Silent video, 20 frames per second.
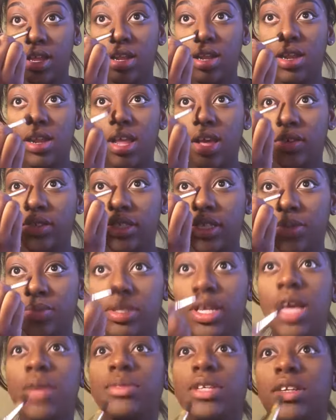Now
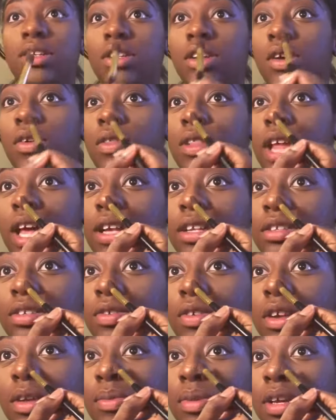sometimes I don't like
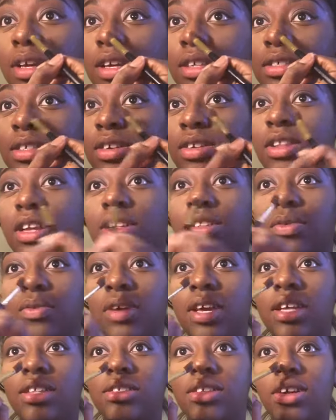doing it because I don't like the
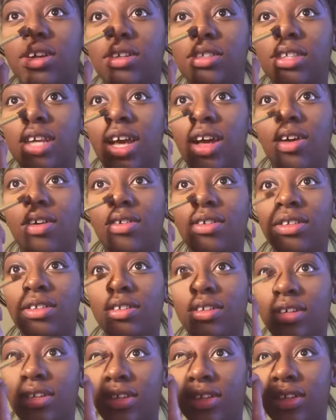way it turns out.
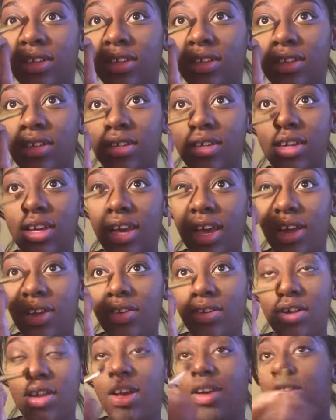I
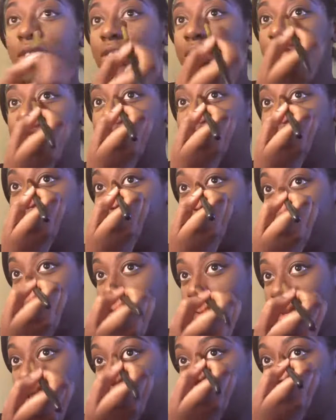don't know, it just
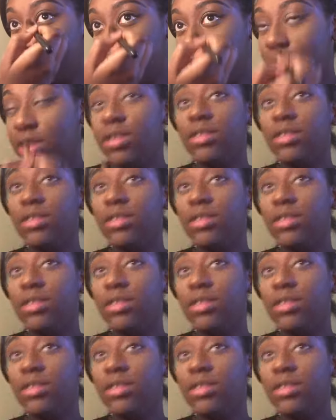doesn't look,